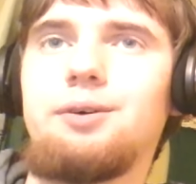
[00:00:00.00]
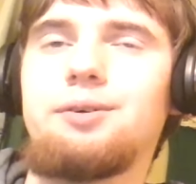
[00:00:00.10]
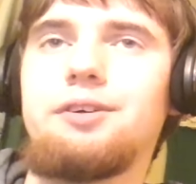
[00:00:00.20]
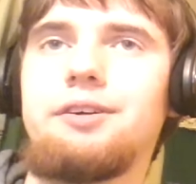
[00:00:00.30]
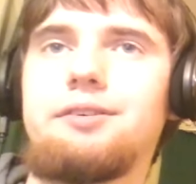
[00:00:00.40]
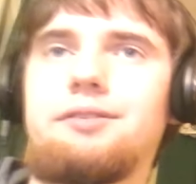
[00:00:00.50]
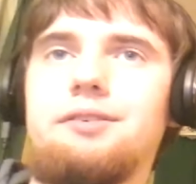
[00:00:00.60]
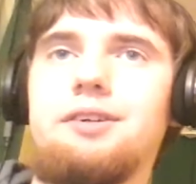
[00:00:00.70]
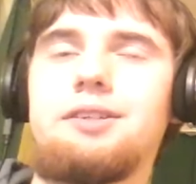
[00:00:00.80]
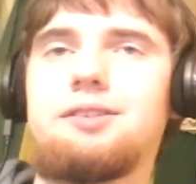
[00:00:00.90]
Okay,
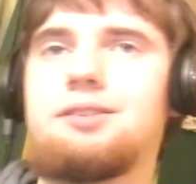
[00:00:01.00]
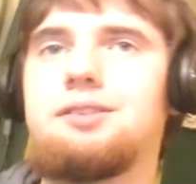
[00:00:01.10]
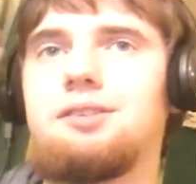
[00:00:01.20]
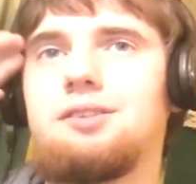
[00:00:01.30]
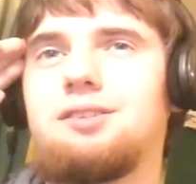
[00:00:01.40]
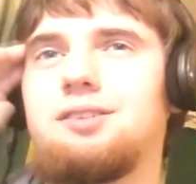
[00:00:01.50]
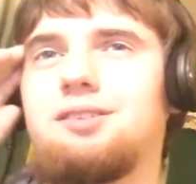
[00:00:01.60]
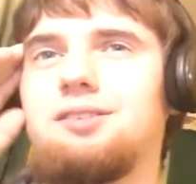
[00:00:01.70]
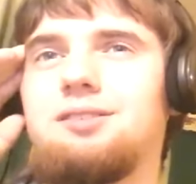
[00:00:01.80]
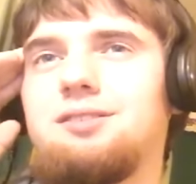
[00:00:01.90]
that's uh,
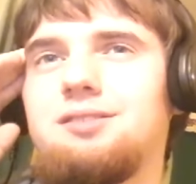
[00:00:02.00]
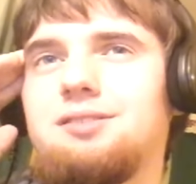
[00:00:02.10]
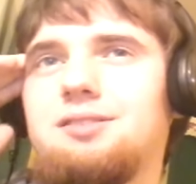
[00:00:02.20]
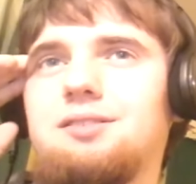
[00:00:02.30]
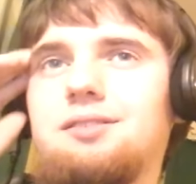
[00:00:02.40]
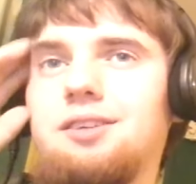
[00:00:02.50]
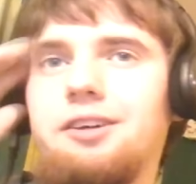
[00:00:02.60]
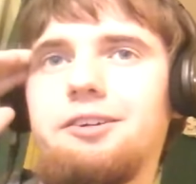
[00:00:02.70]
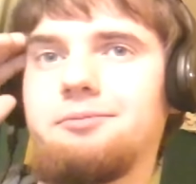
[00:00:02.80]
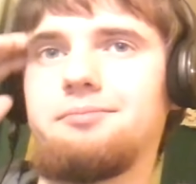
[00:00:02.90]

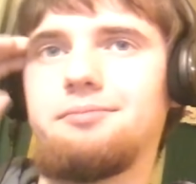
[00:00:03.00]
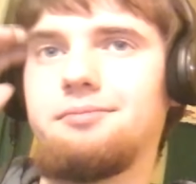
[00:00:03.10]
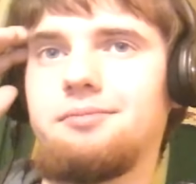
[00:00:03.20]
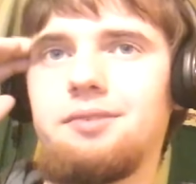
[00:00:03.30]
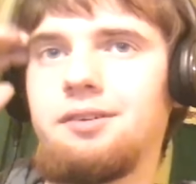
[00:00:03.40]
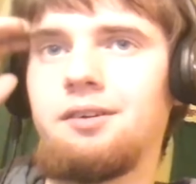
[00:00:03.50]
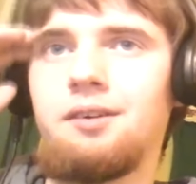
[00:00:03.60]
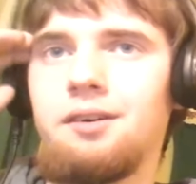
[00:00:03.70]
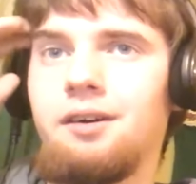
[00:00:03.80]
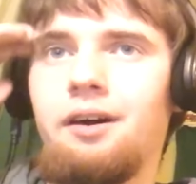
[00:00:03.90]
yeah.
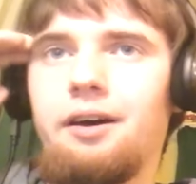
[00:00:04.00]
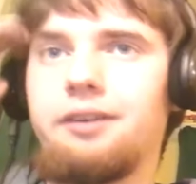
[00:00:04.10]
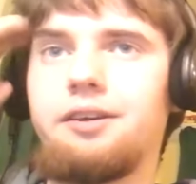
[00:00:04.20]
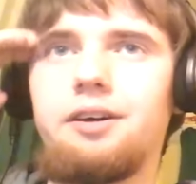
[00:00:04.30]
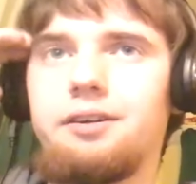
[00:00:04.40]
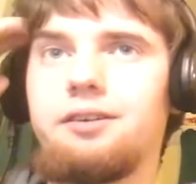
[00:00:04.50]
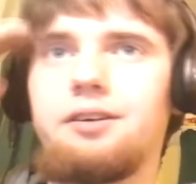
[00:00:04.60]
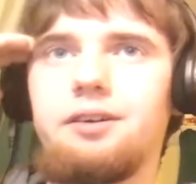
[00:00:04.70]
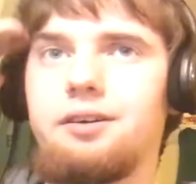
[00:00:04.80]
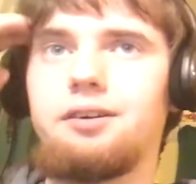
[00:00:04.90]
And then,
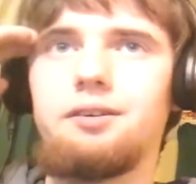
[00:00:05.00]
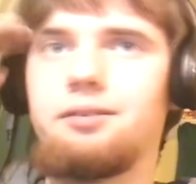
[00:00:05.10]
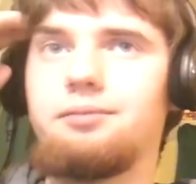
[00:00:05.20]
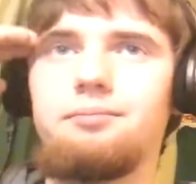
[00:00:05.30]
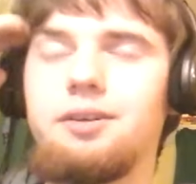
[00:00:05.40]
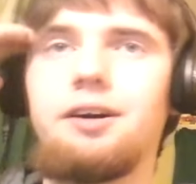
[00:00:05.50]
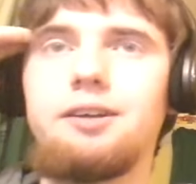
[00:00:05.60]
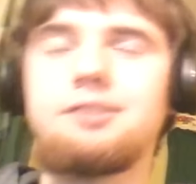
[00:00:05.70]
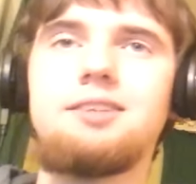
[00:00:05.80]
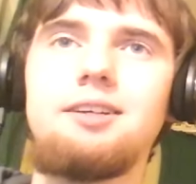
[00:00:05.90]
uh, yeah,
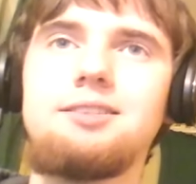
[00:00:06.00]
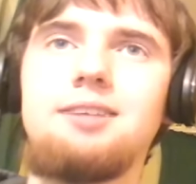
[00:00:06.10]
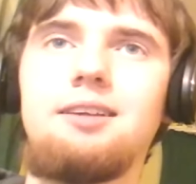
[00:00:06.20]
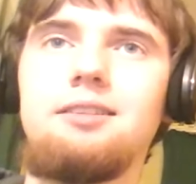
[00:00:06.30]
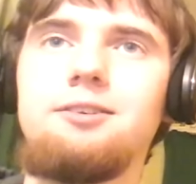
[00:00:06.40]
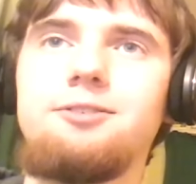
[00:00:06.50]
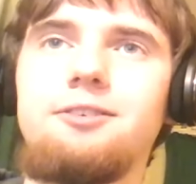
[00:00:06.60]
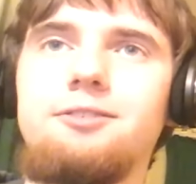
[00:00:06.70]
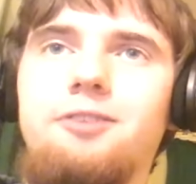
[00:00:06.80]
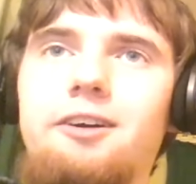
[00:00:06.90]
it's nice that
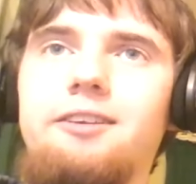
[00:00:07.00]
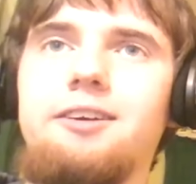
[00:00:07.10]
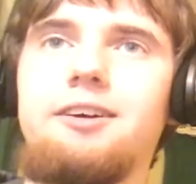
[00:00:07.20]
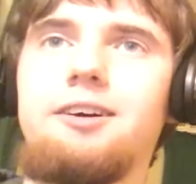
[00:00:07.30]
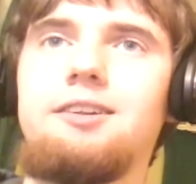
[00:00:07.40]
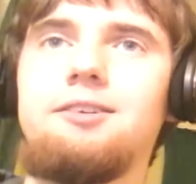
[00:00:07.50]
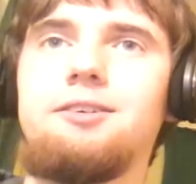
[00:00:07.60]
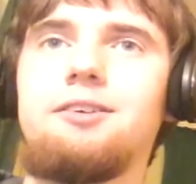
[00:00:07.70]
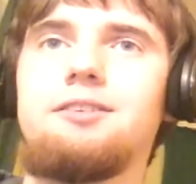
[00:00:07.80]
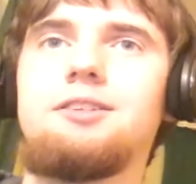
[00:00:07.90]
Luffy finally
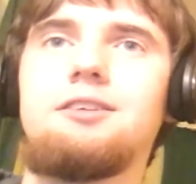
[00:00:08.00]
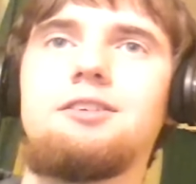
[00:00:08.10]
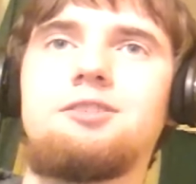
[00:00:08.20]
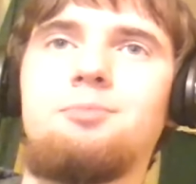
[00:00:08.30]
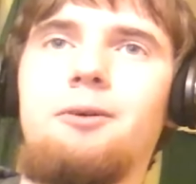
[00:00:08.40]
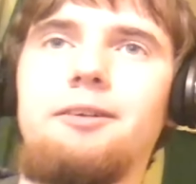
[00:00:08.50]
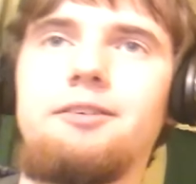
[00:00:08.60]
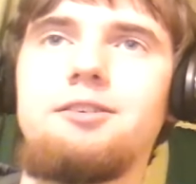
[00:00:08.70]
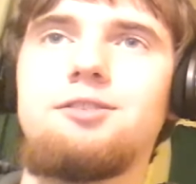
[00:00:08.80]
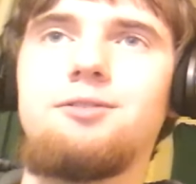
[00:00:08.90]
included uh,
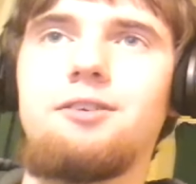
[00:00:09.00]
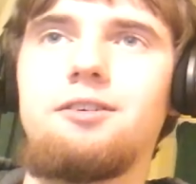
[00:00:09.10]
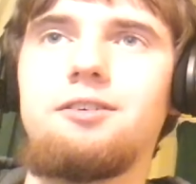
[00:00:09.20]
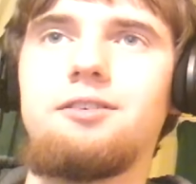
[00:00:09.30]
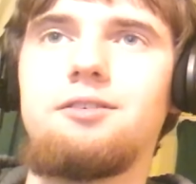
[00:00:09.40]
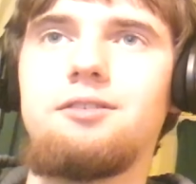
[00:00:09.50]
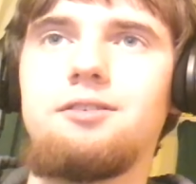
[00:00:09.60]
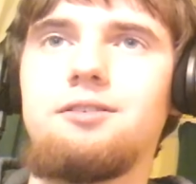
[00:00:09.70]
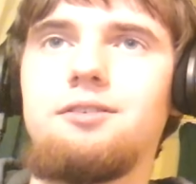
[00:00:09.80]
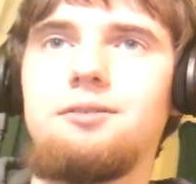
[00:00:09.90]
spoilers for
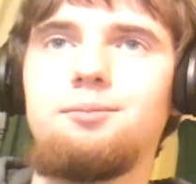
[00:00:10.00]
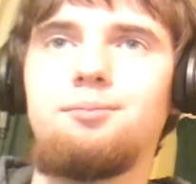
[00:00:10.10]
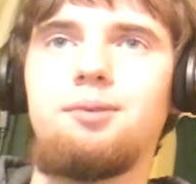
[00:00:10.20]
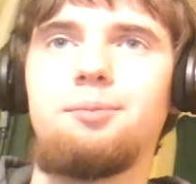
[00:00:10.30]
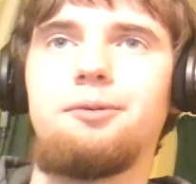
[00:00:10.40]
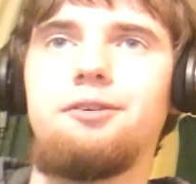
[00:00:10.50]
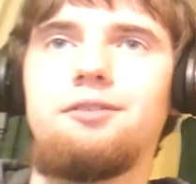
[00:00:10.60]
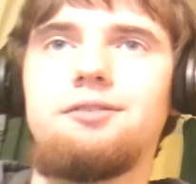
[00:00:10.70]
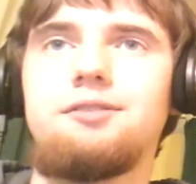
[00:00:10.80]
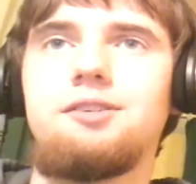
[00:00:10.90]

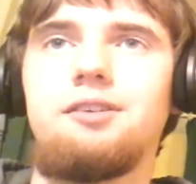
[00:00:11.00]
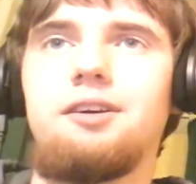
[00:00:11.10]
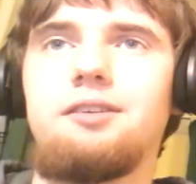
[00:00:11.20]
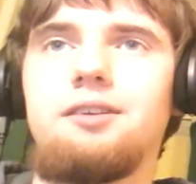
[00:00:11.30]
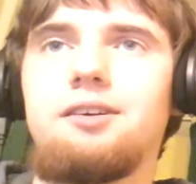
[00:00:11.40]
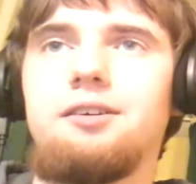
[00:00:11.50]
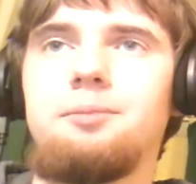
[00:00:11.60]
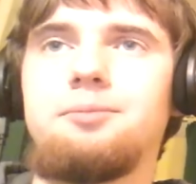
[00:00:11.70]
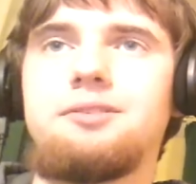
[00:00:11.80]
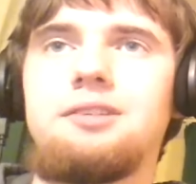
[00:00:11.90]
people, so that that
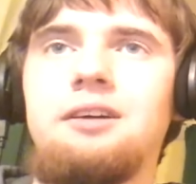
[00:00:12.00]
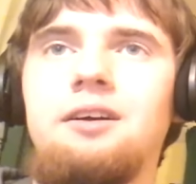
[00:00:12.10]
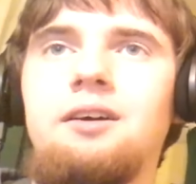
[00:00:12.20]
helps.